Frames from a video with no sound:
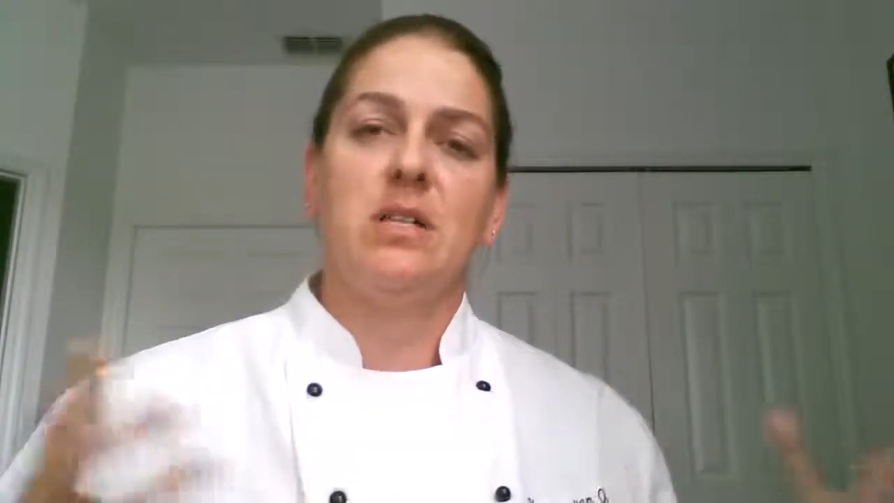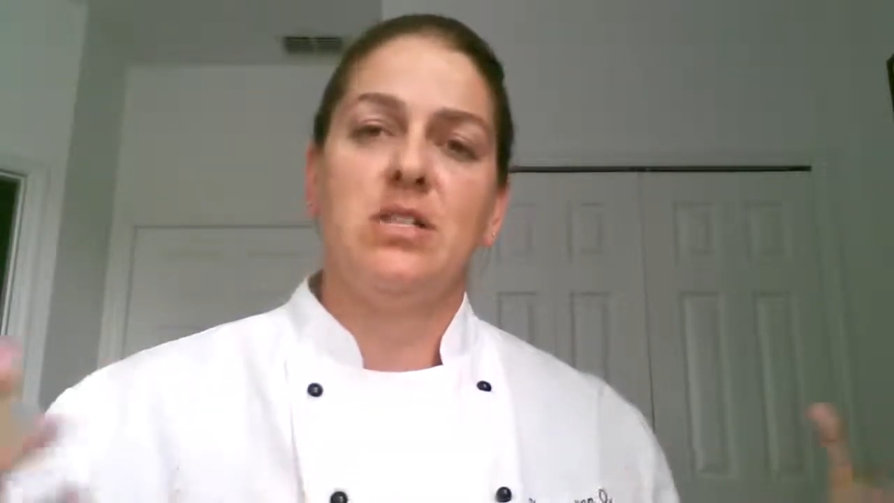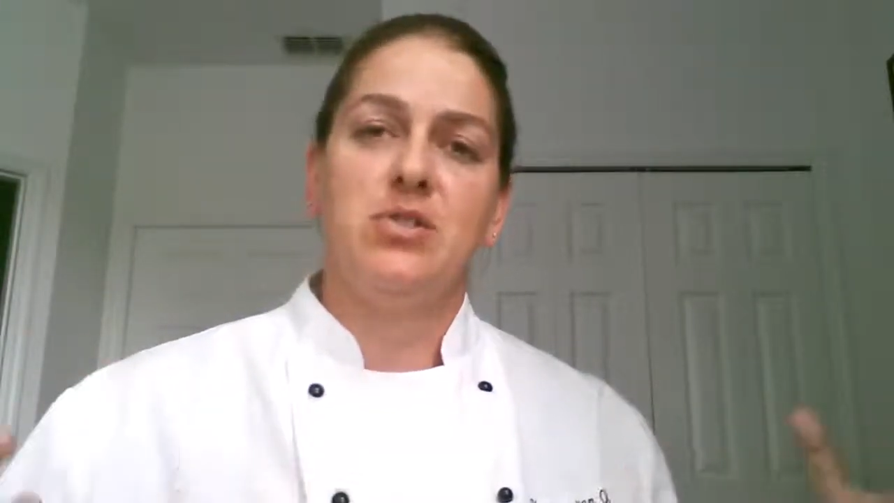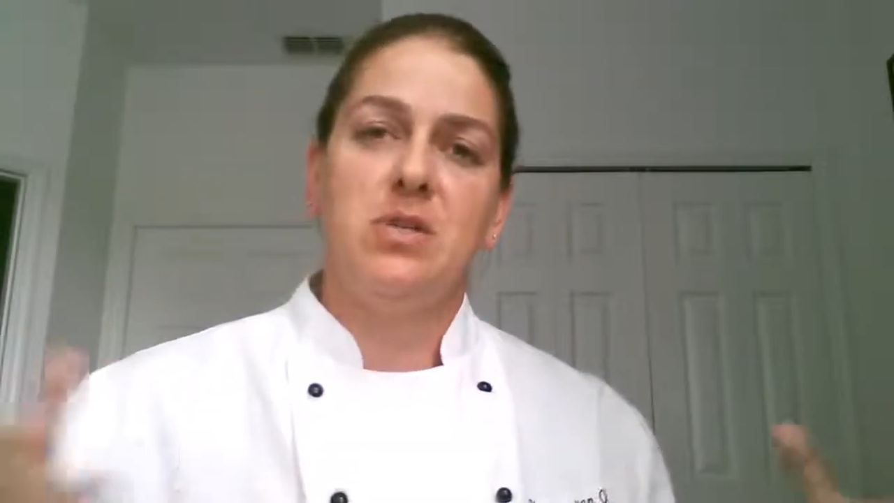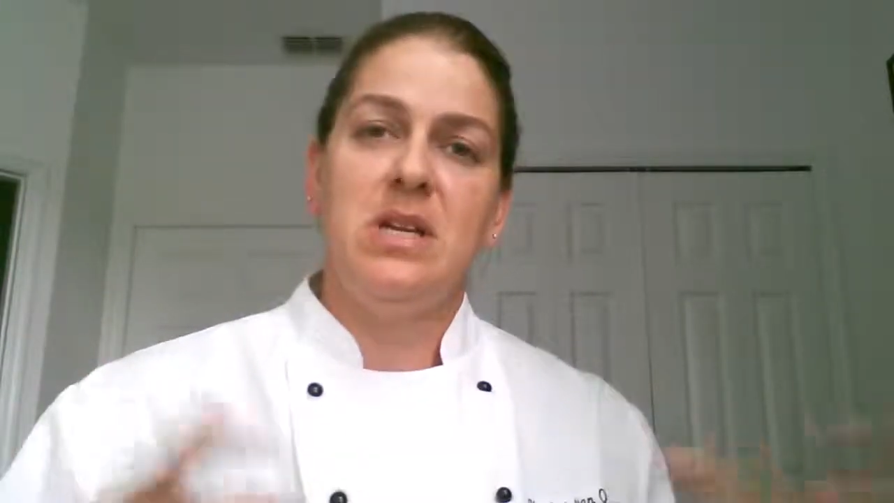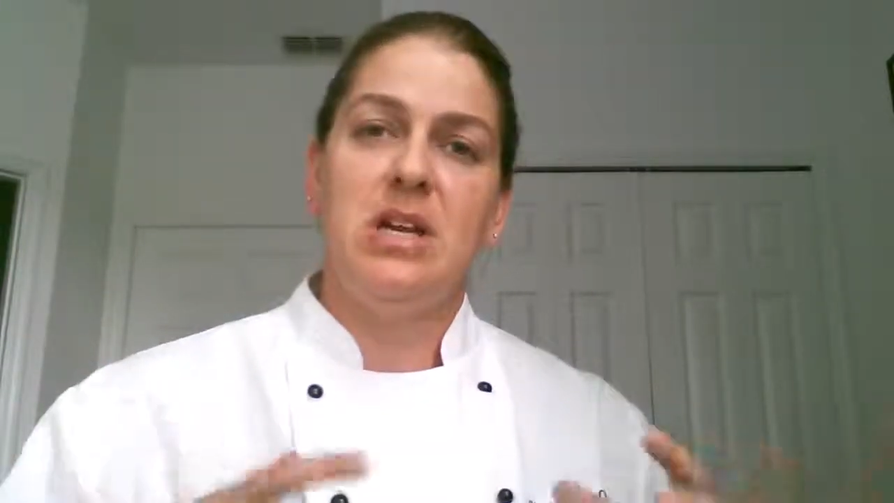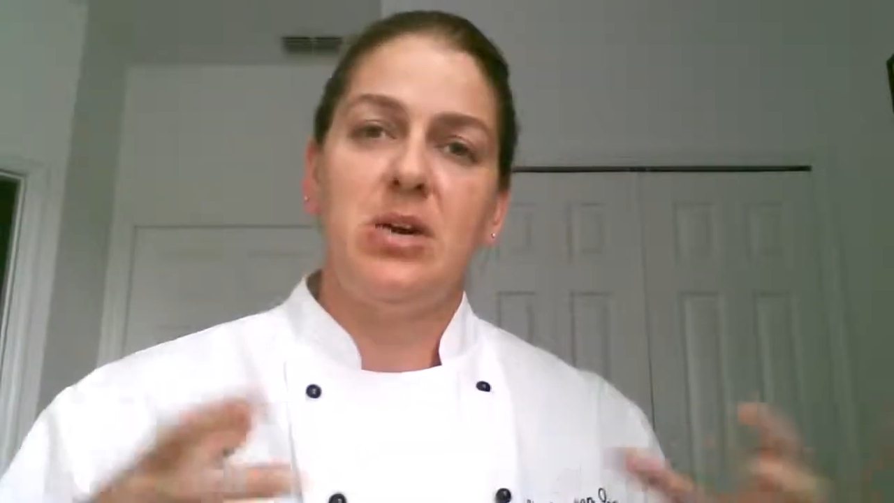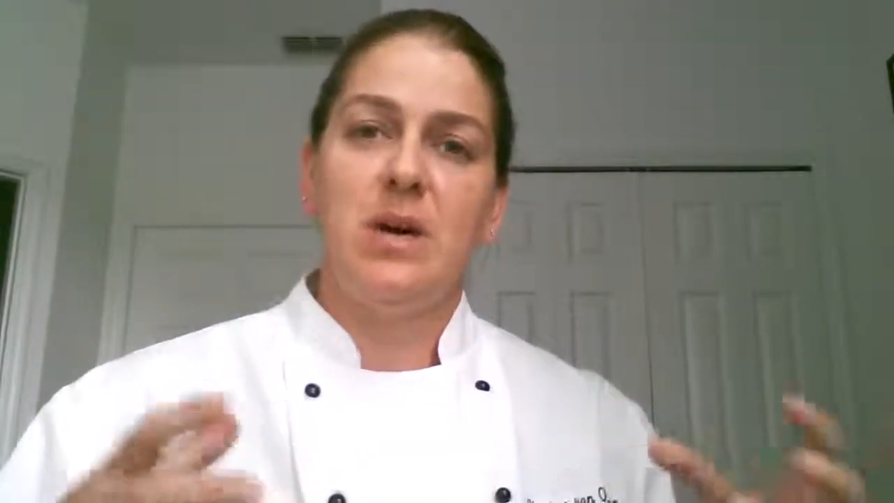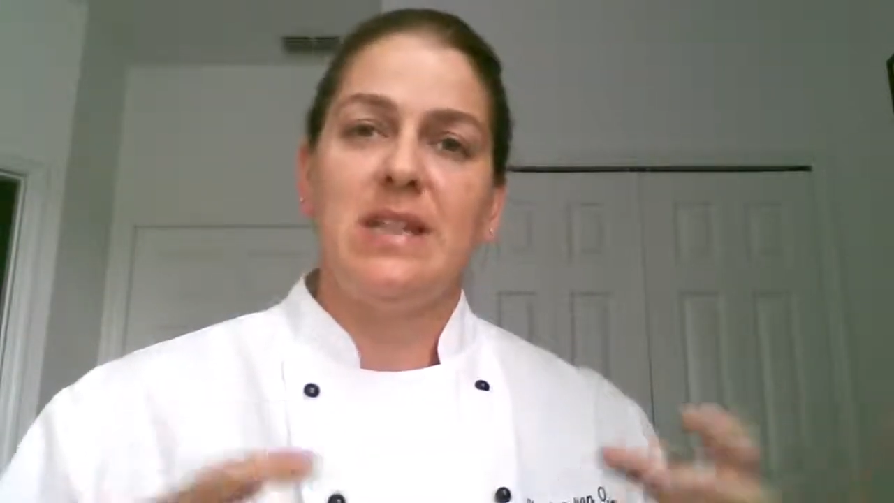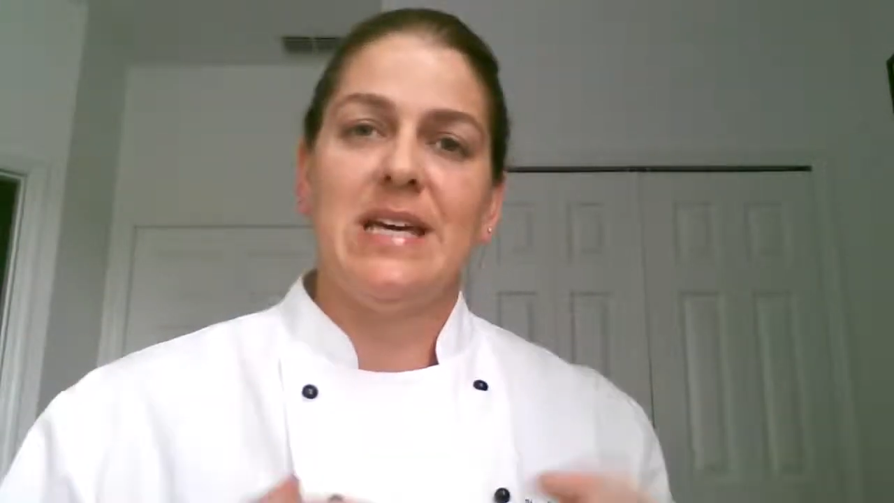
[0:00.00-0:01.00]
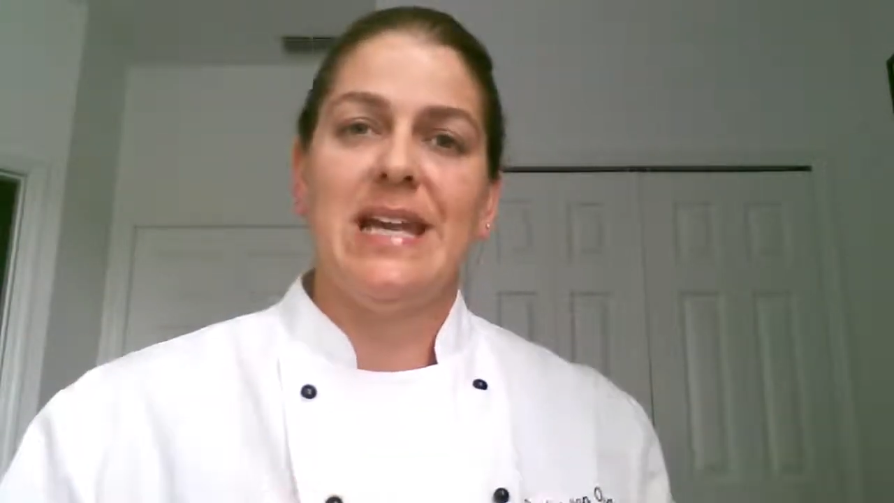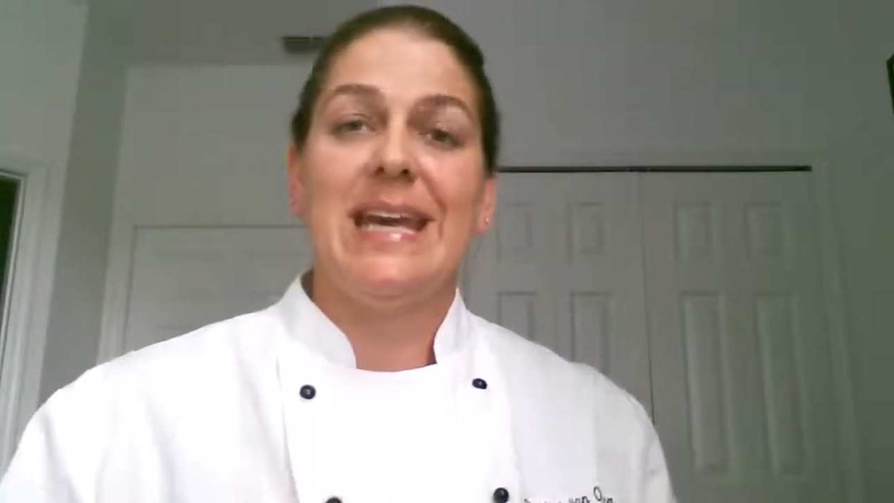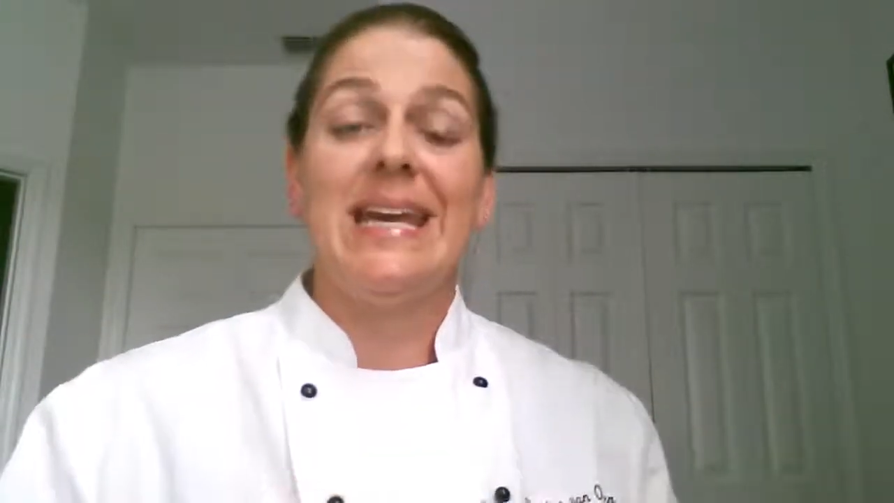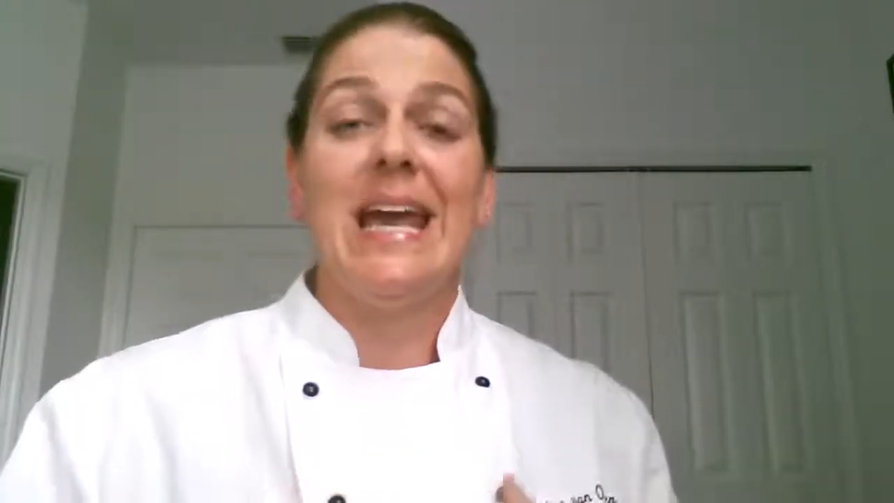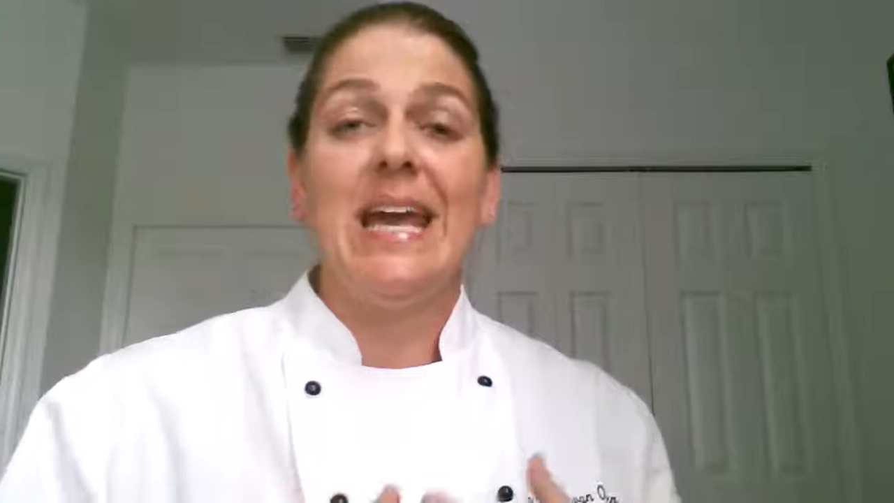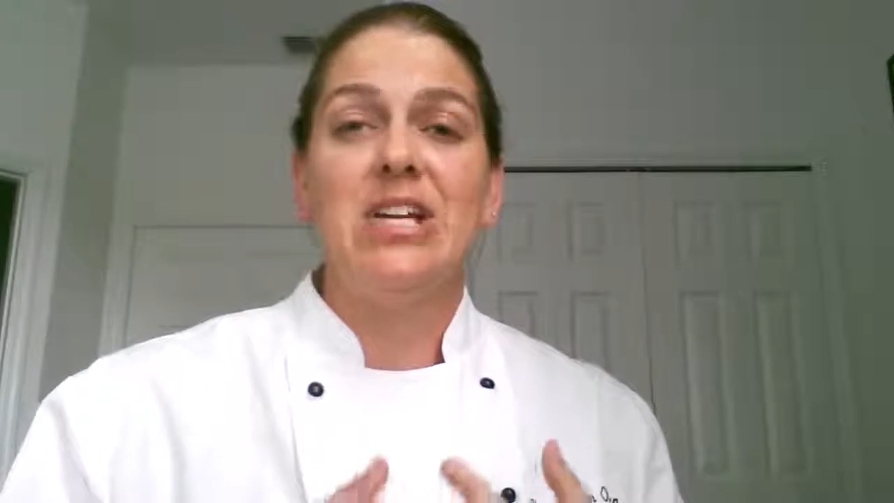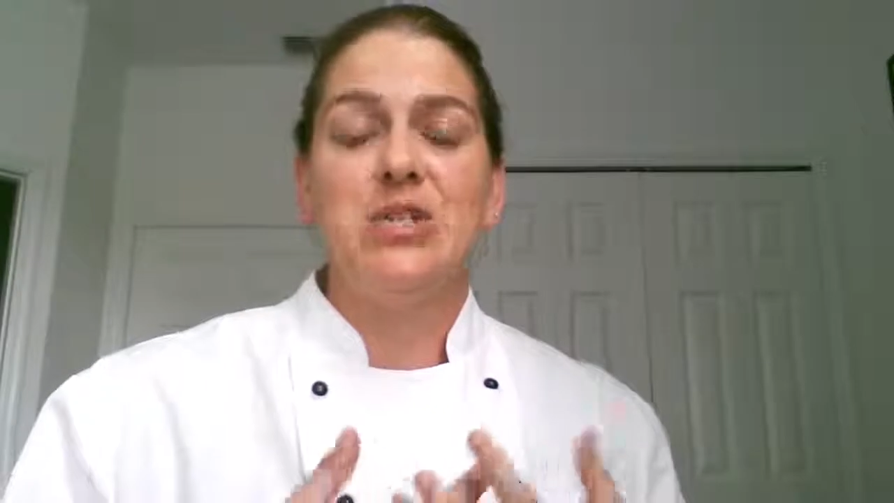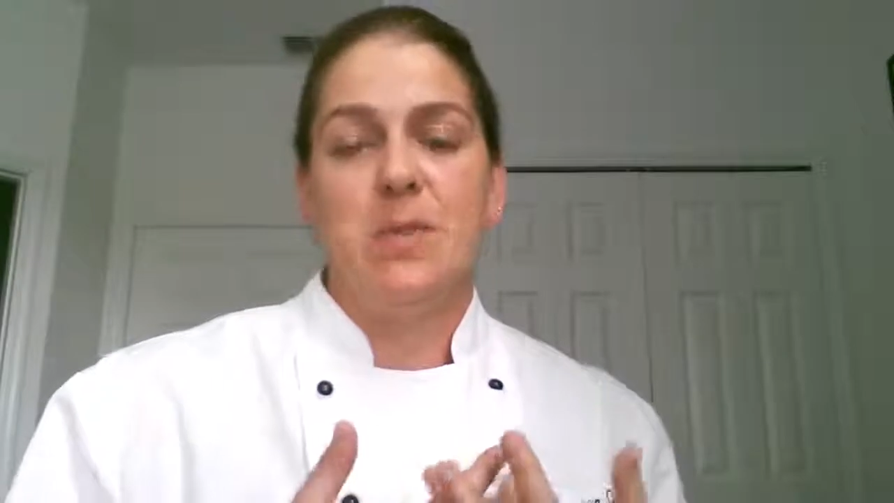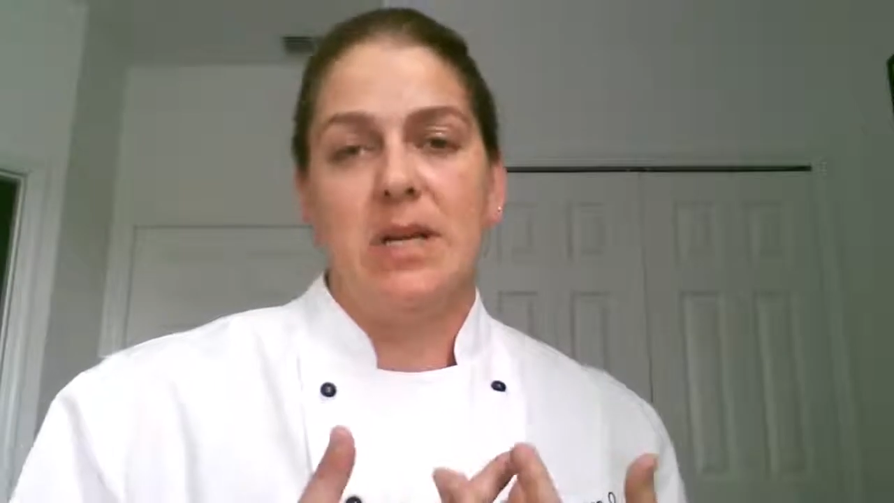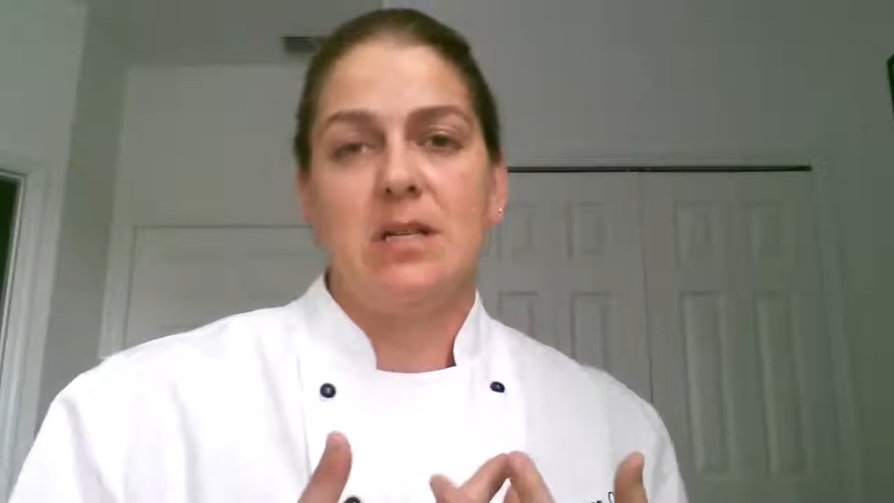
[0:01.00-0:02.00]
is that you need to create that
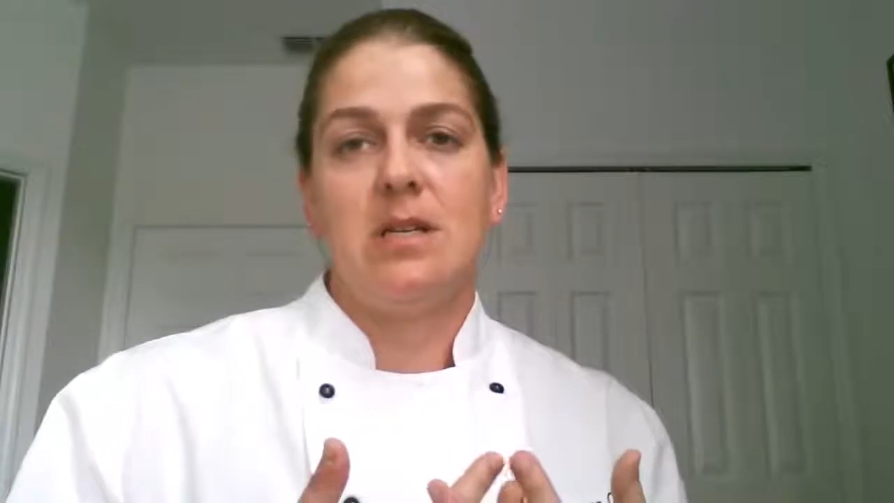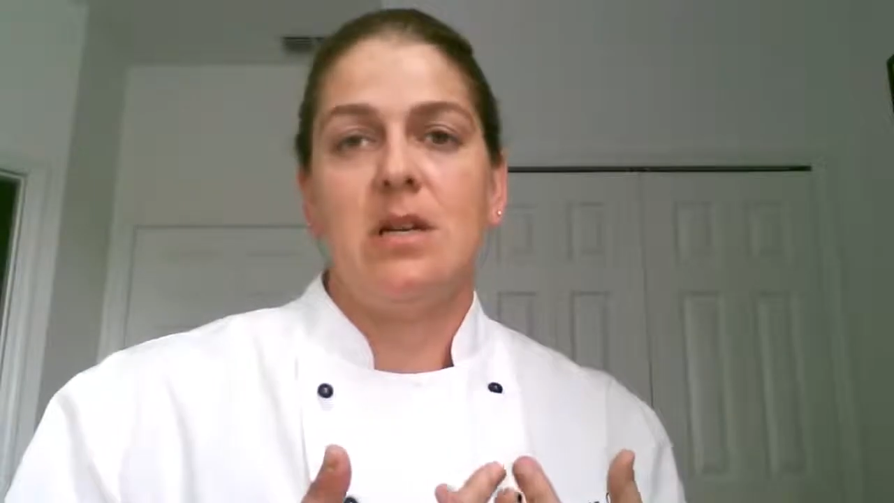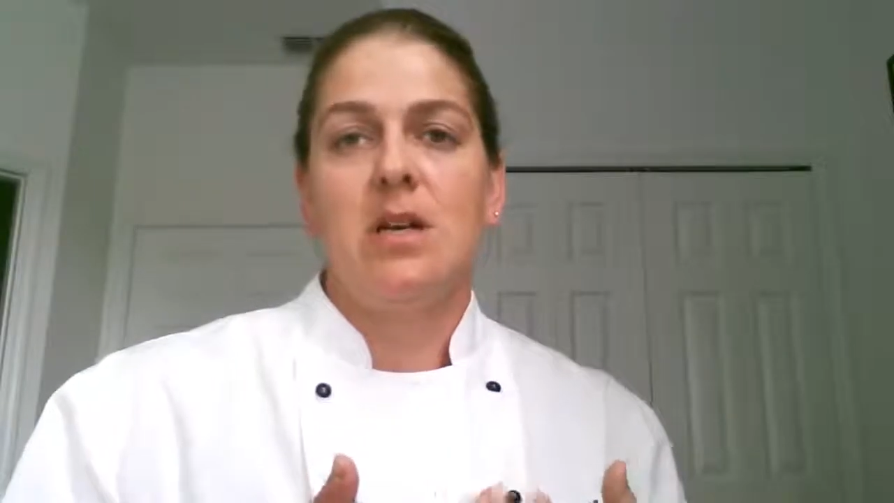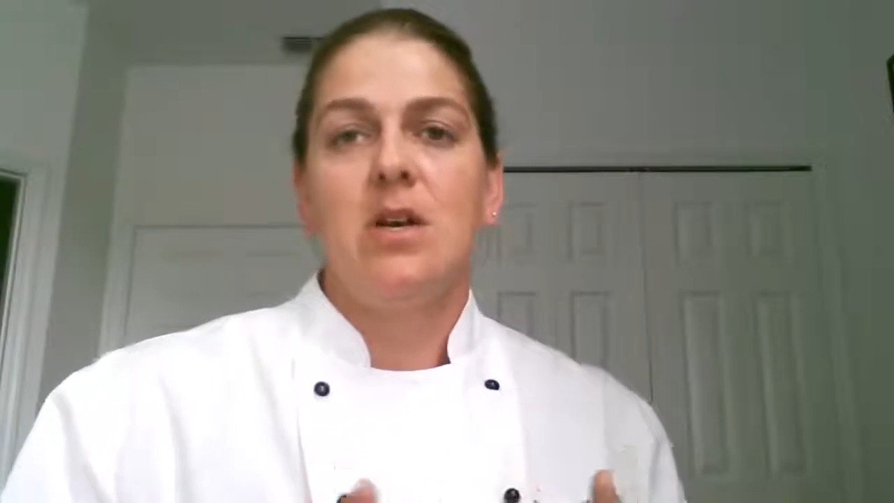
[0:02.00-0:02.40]
engagement.